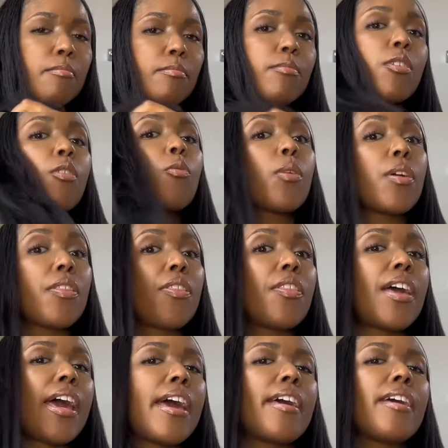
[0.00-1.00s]
with
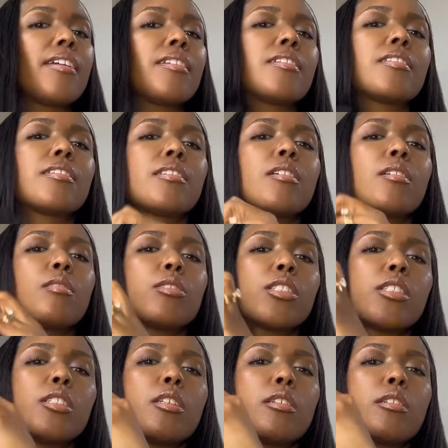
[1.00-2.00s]
that. So just
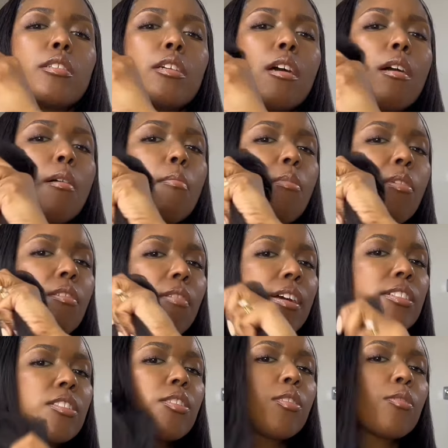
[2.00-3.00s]
brush
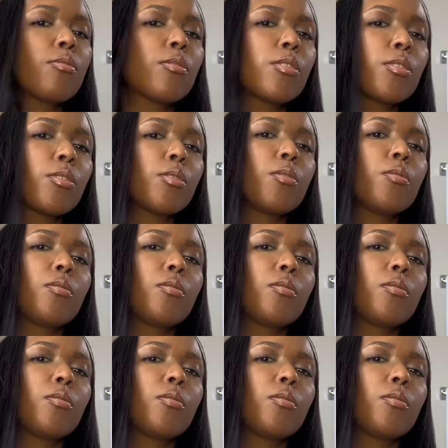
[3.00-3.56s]
through.